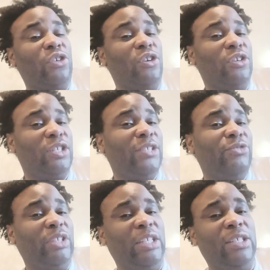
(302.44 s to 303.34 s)
Kong
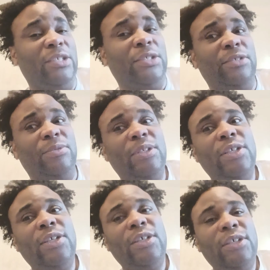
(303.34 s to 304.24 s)
Country
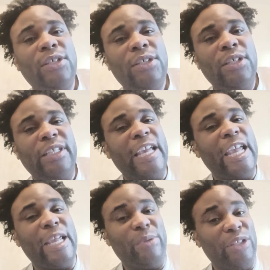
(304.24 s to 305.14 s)

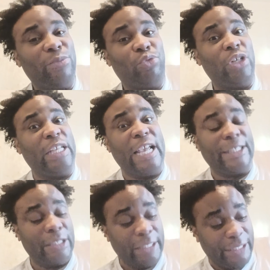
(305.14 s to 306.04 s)
game is pretty
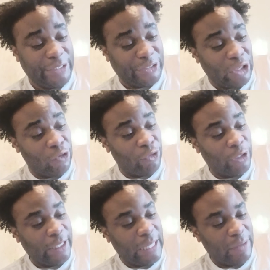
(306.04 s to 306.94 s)
excellent itself
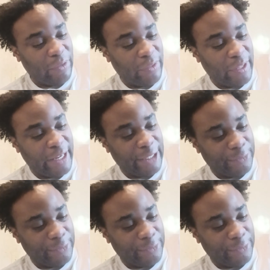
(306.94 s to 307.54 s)
and everything.